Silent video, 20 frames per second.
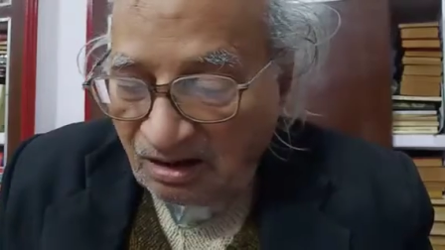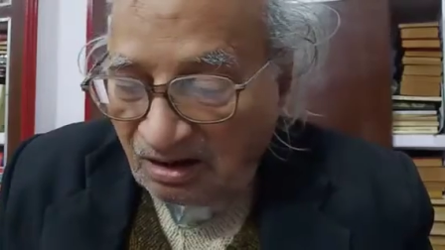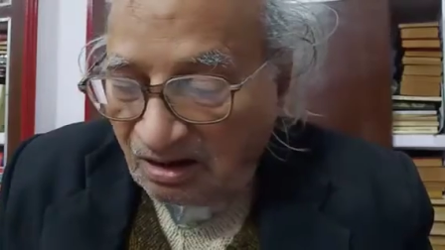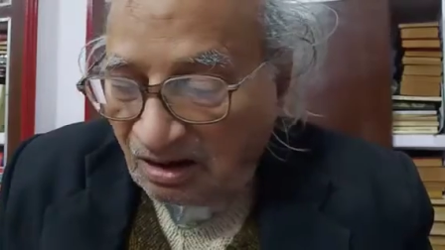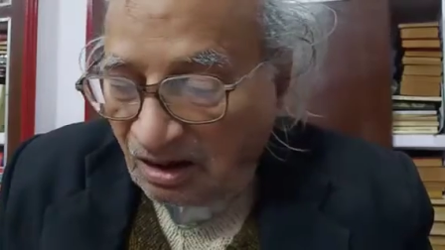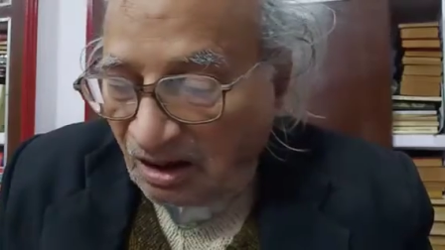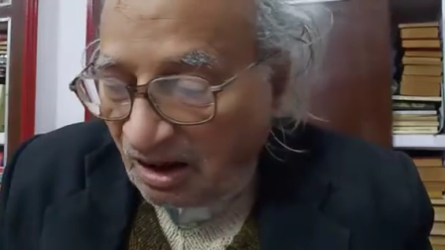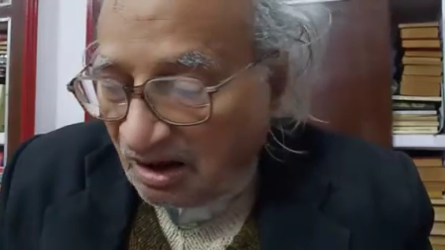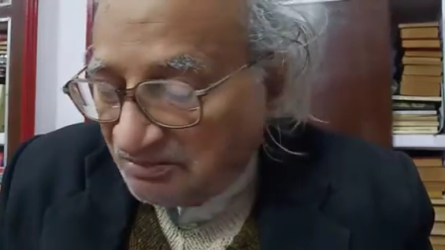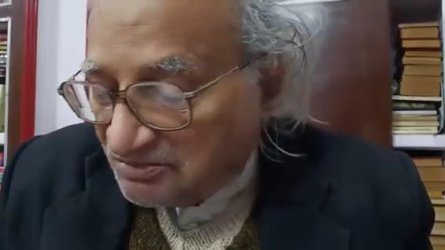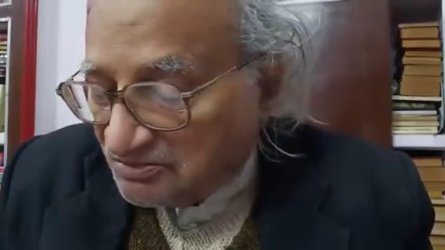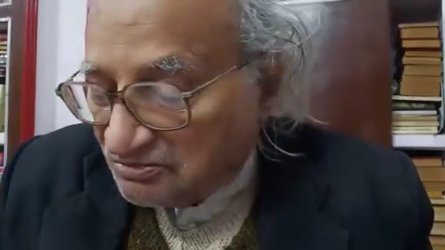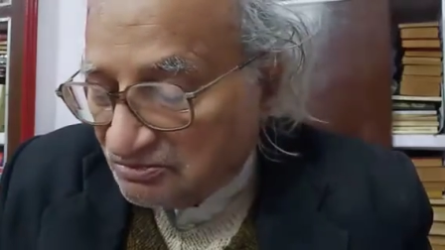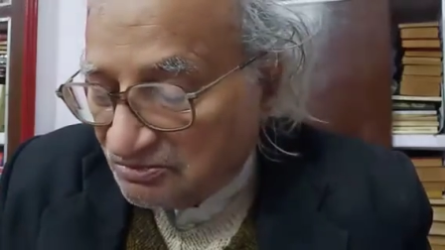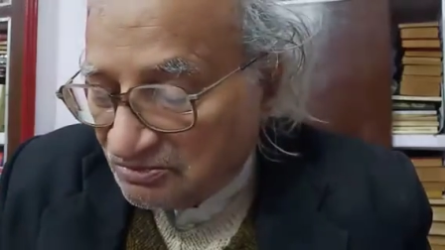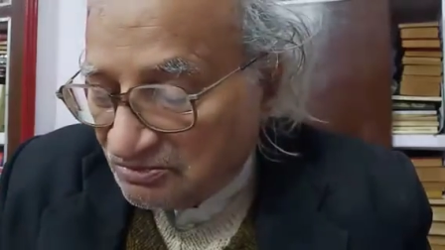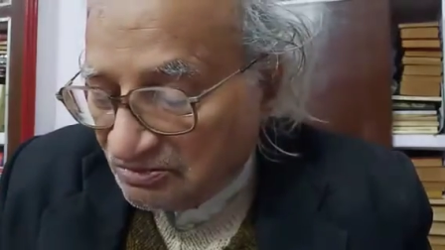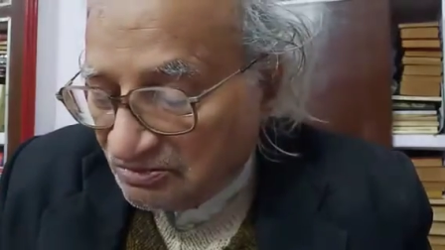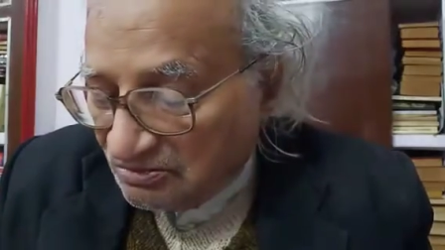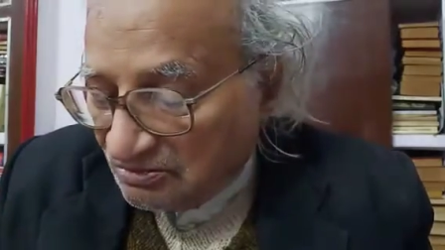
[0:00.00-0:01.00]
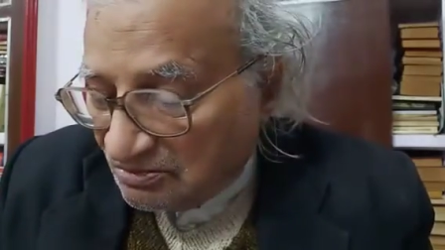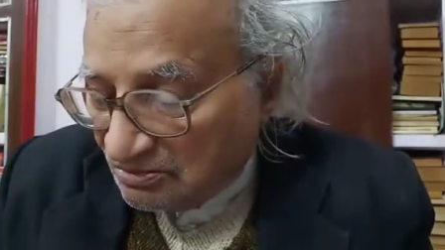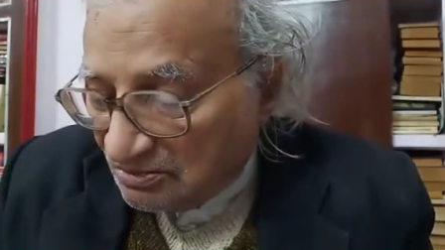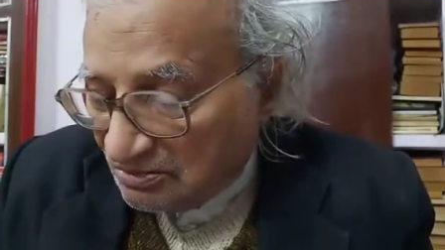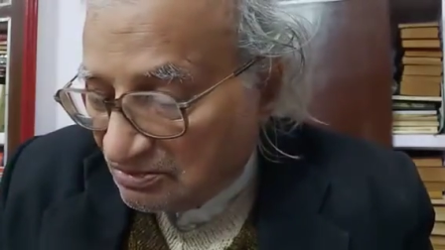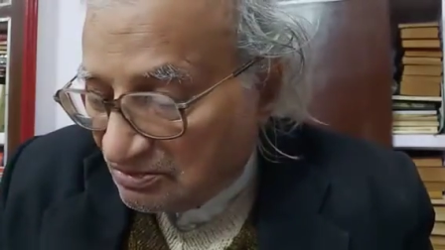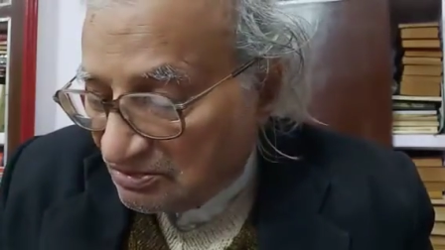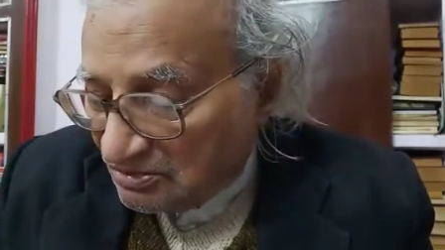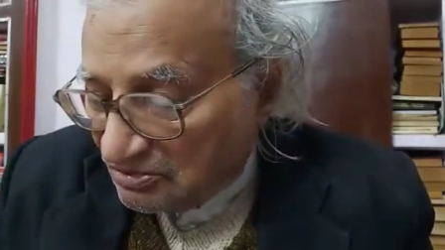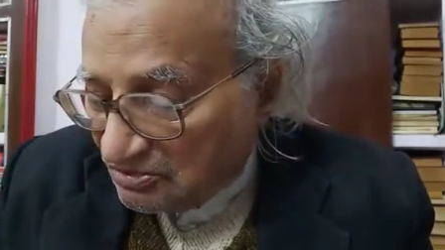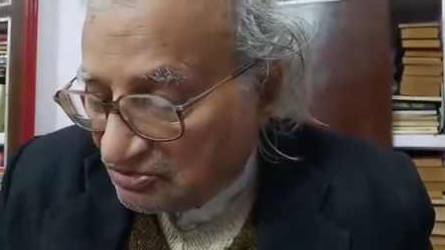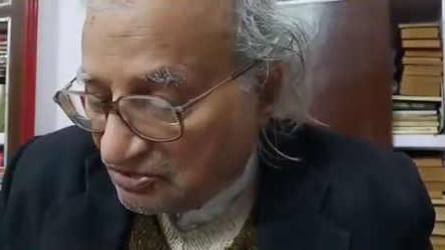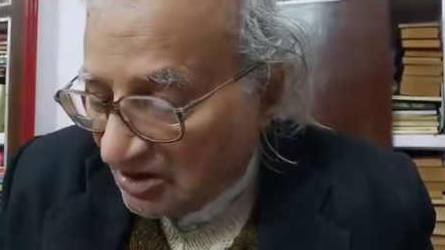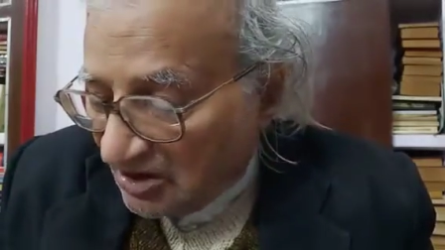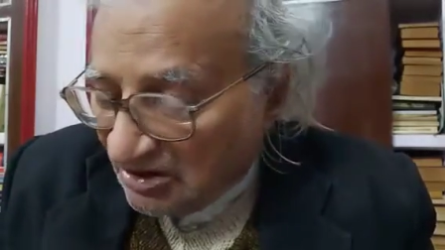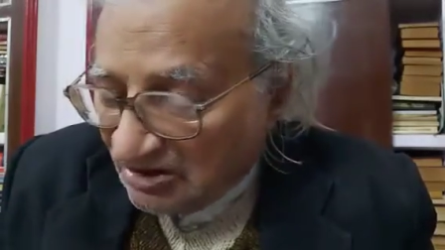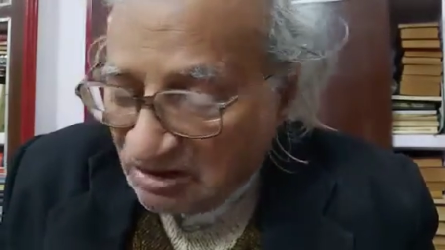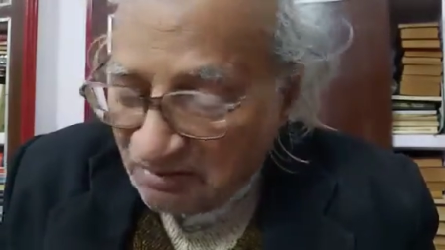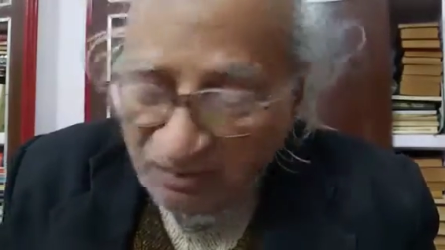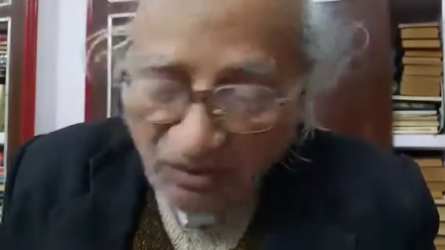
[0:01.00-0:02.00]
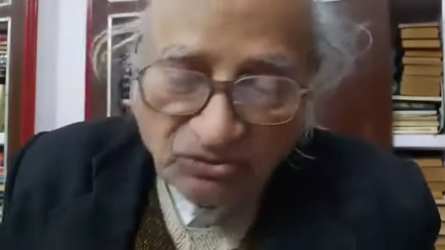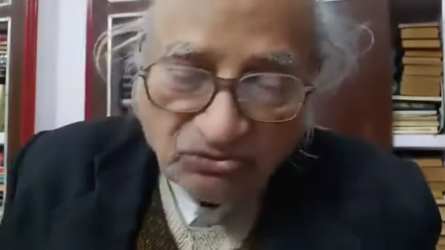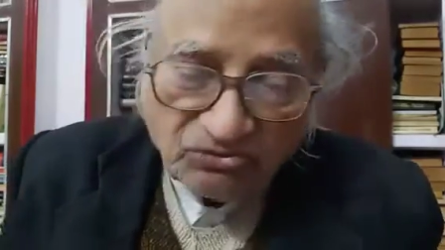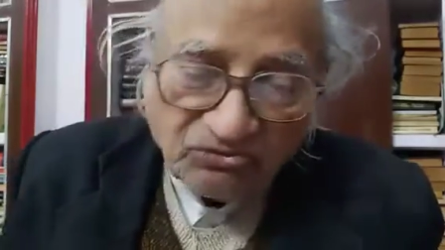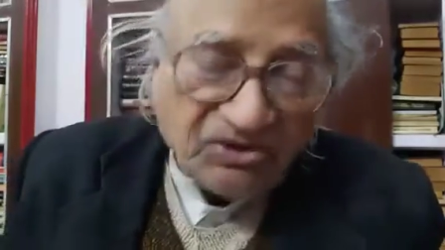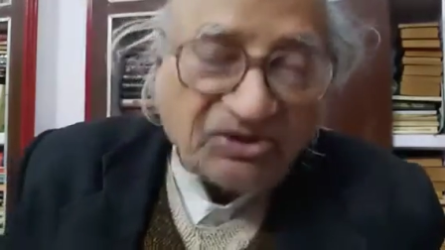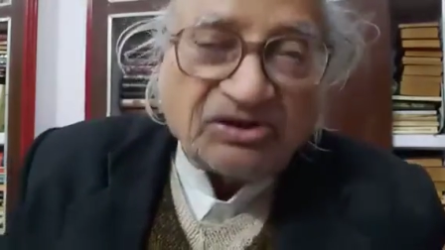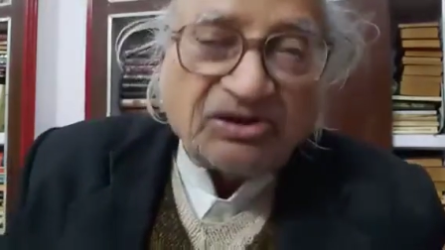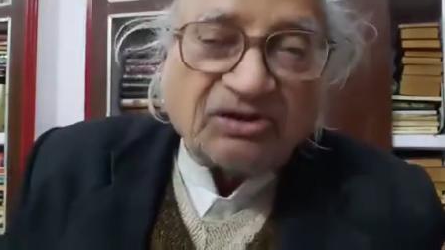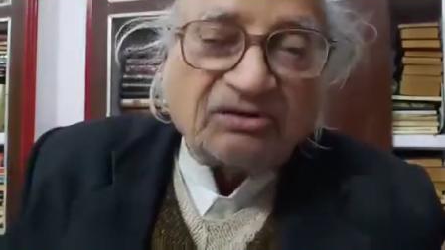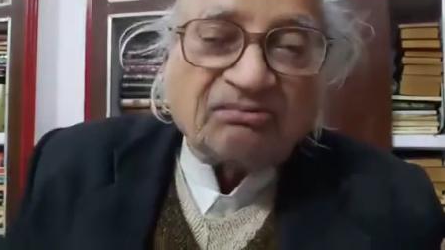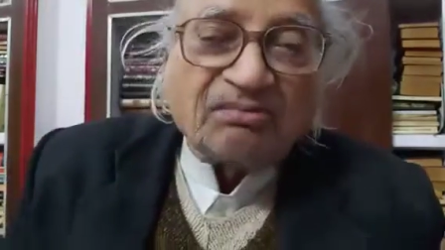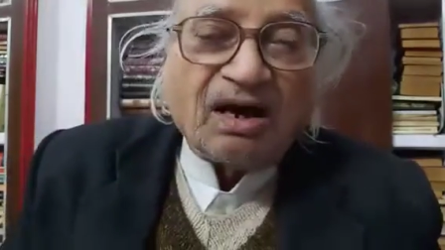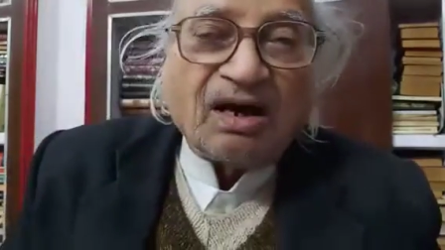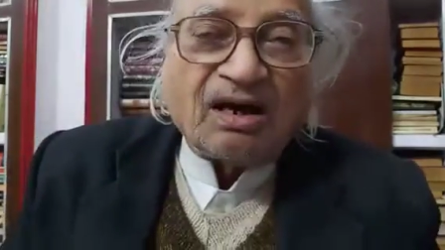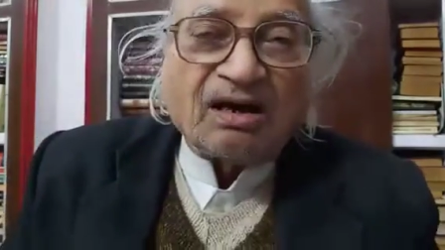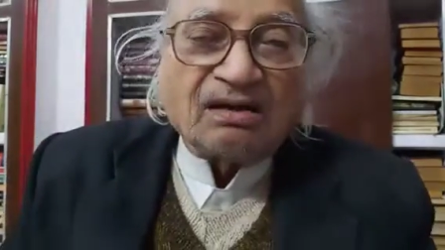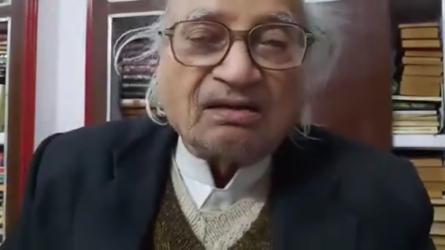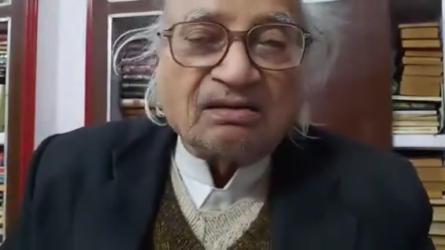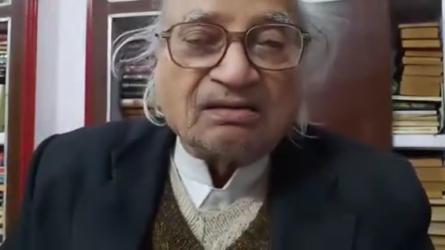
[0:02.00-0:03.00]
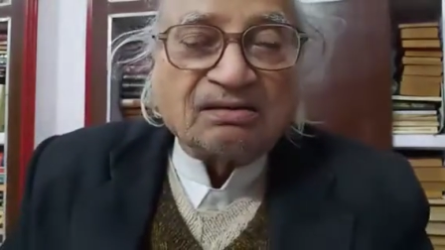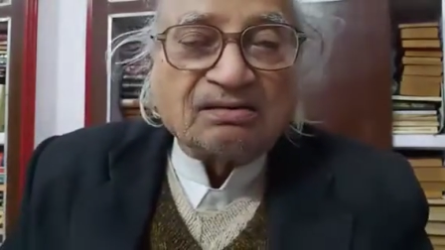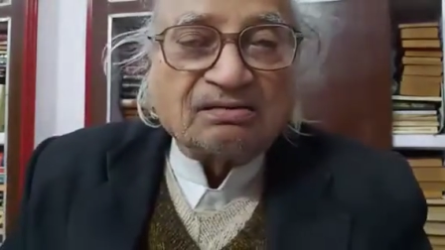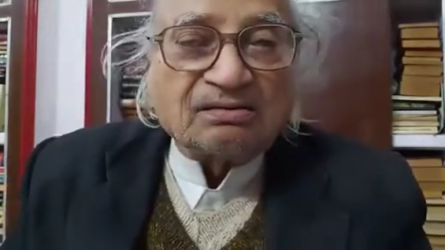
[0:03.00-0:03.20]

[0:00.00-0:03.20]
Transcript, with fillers: I've seen the books written by